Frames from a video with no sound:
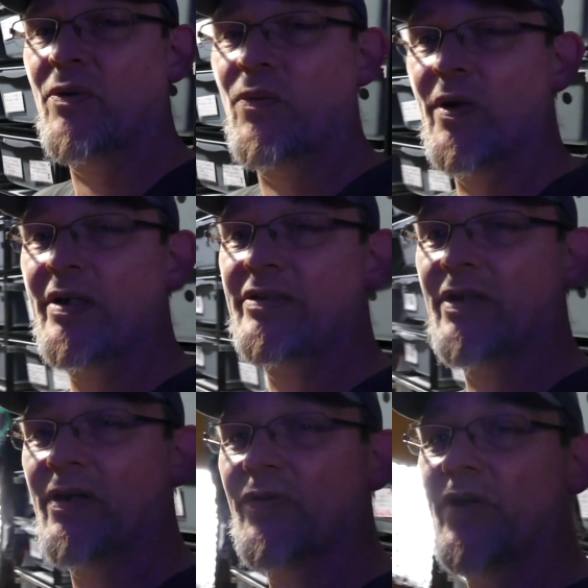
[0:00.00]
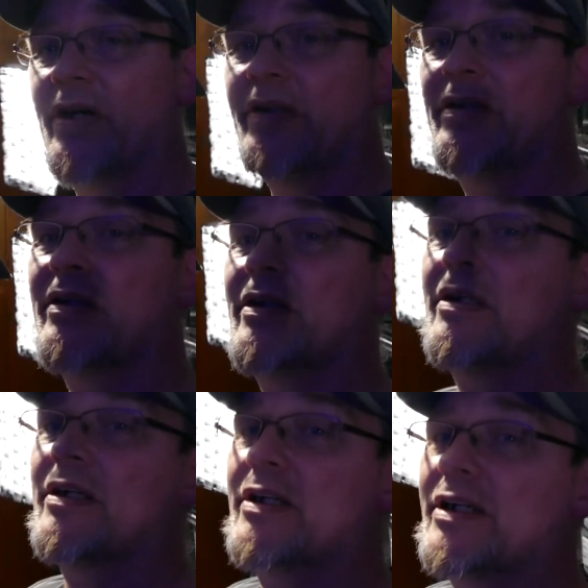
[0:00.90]
what is all done
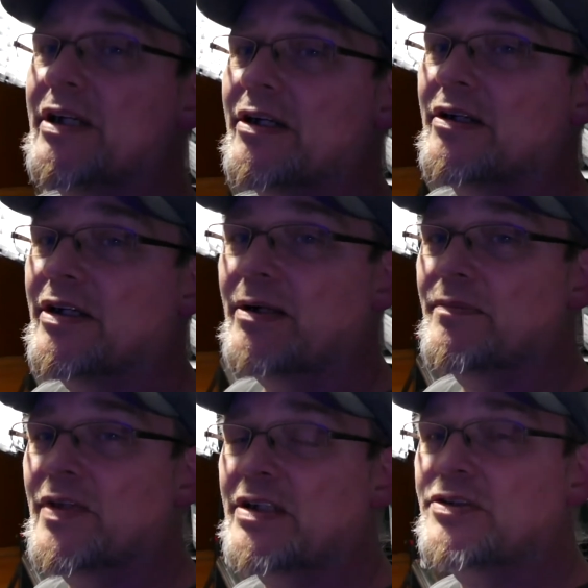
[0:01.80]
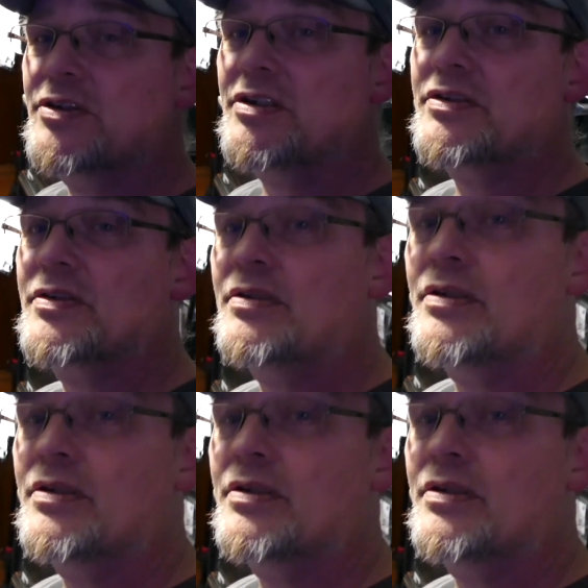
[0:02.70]
here. Yep, that's just